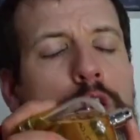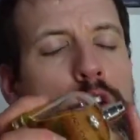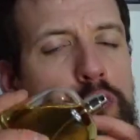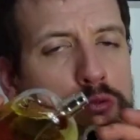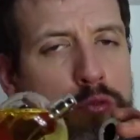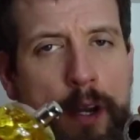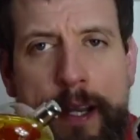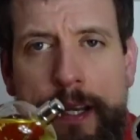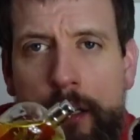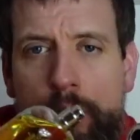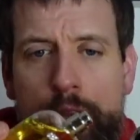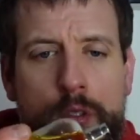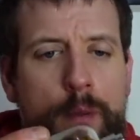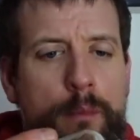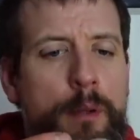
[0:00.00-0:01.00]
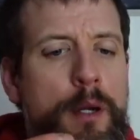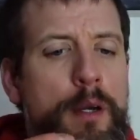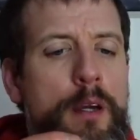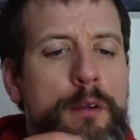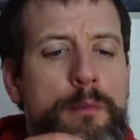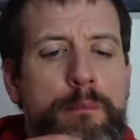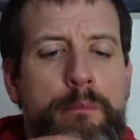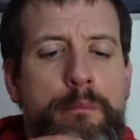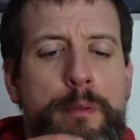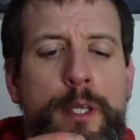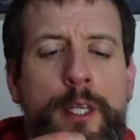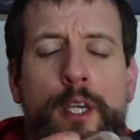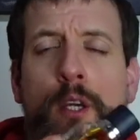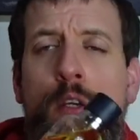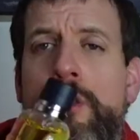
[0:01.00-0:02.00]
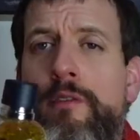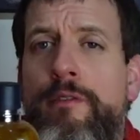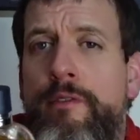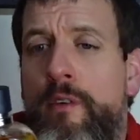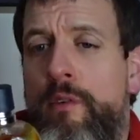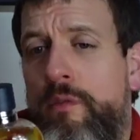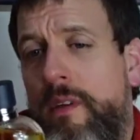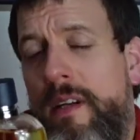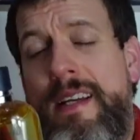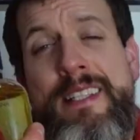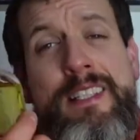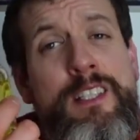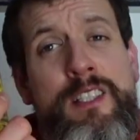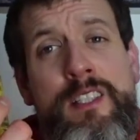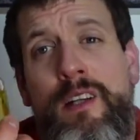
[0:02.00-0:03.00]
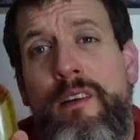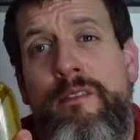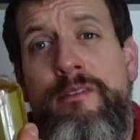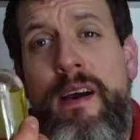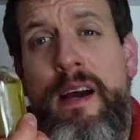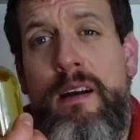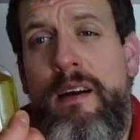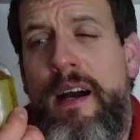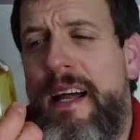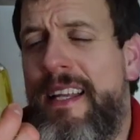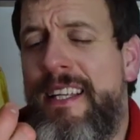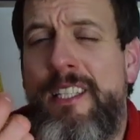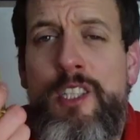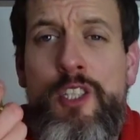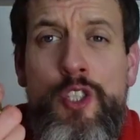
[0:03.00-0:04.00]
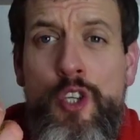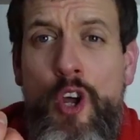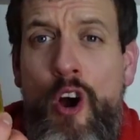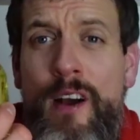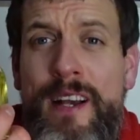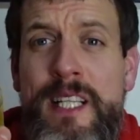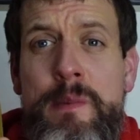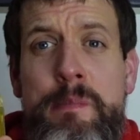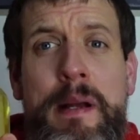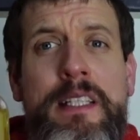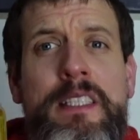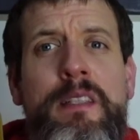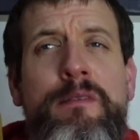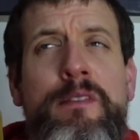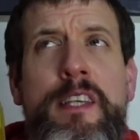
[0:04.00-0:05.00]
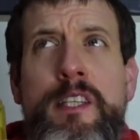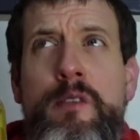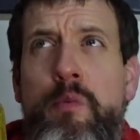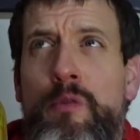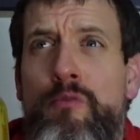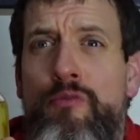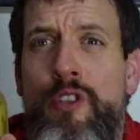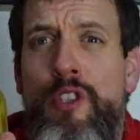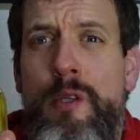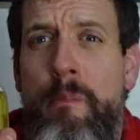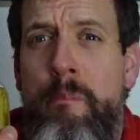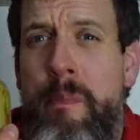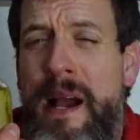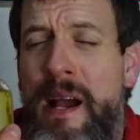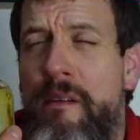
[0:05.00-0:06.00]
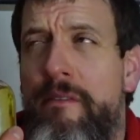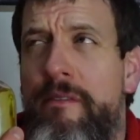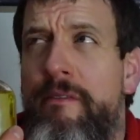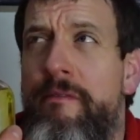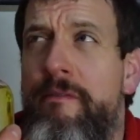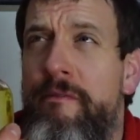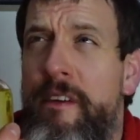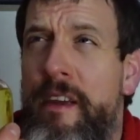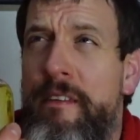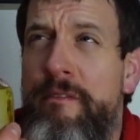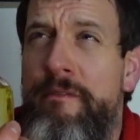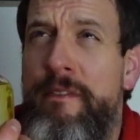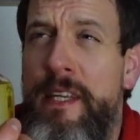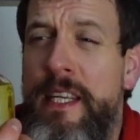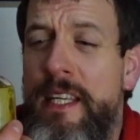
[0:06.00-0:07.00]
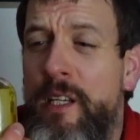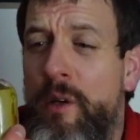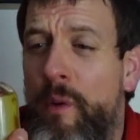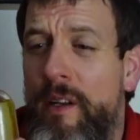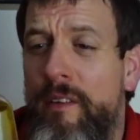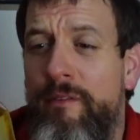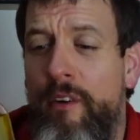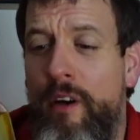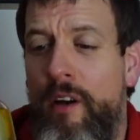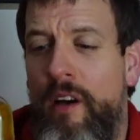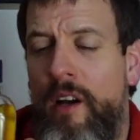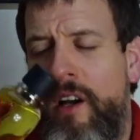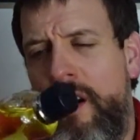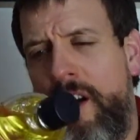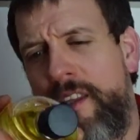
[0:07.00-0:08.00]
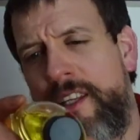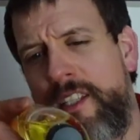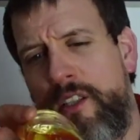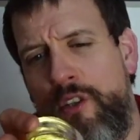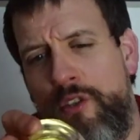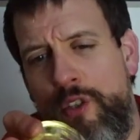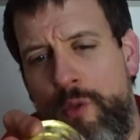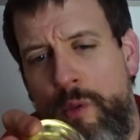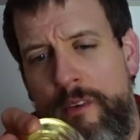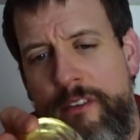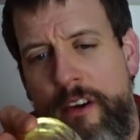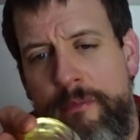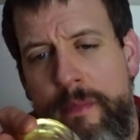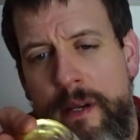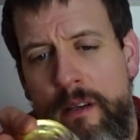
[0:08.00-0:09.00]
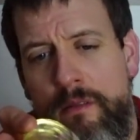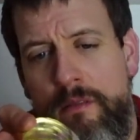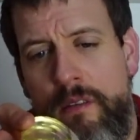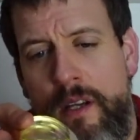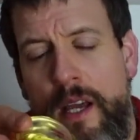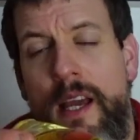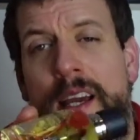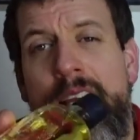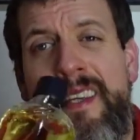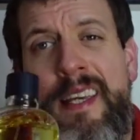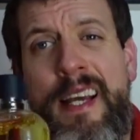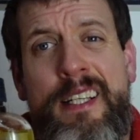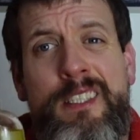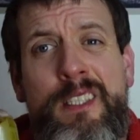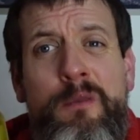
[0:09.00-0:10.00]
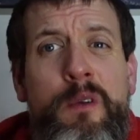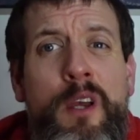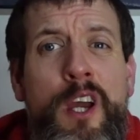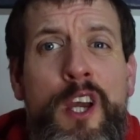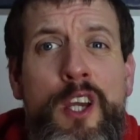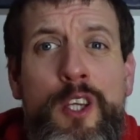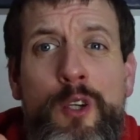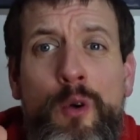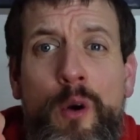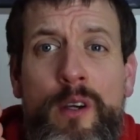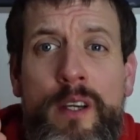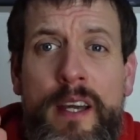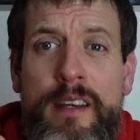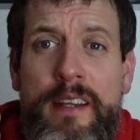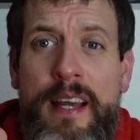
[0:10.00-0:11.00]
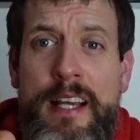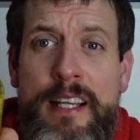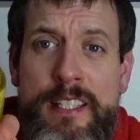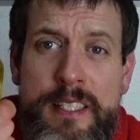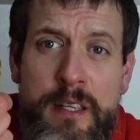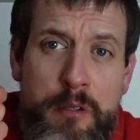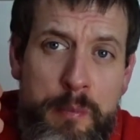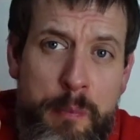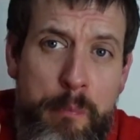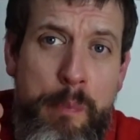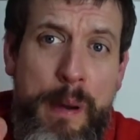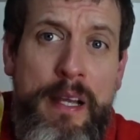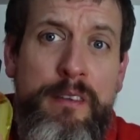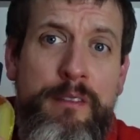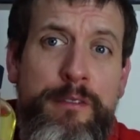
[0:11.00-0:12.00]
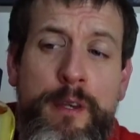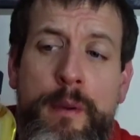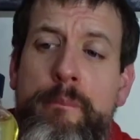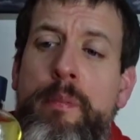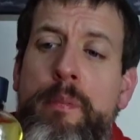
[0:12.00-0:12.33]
Great little number, beautiful. It's still about, and it's not expensive. This one runs about 50 quid for a, it's 125ml. Yeah, so you are gonna get a serious bang for your